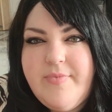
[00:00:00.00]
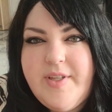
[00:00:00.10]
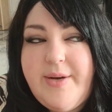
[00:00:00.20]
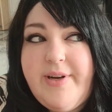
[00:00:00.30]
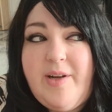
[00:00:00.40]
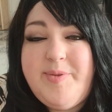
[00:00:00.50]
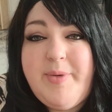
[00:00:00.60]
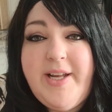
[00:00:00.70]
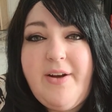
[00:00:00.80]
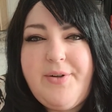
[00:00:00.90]
That would help
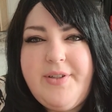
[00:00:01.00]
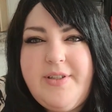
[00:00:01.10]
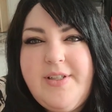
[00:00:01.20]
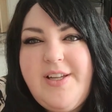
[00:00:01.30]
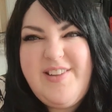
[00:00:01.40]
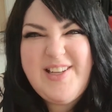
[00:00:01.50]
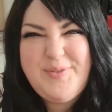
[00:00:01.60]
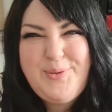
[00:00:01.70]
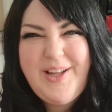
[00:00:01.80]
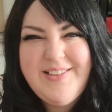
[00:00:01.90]
somebody out. Thanks,
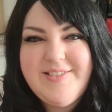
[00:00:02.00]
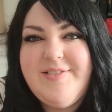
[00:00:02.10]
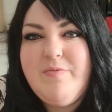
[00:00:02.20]
Hula.